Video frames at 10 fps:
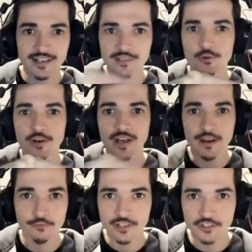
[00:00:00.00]
what
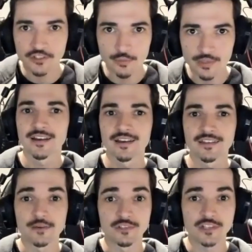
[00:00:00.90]
every job is.
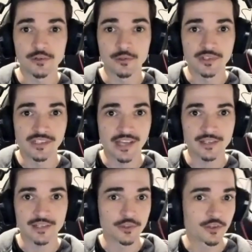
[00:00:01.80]
They will tell you exactly
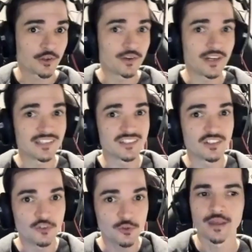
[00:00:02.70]
what the code needs to
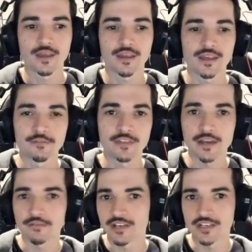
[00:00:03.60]
do if they
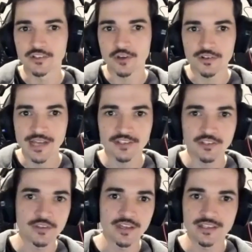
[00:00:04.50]
ever need to contact
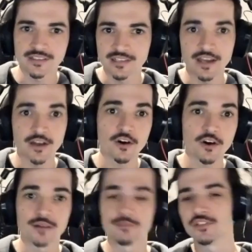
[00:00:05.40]
you, they can say, Oh,
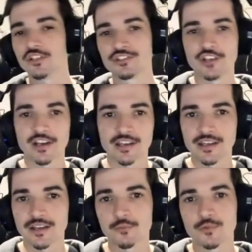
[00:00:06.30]
I'm just checking
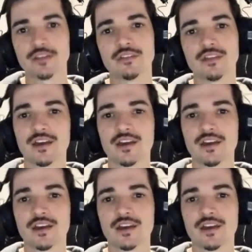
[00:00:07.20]
in with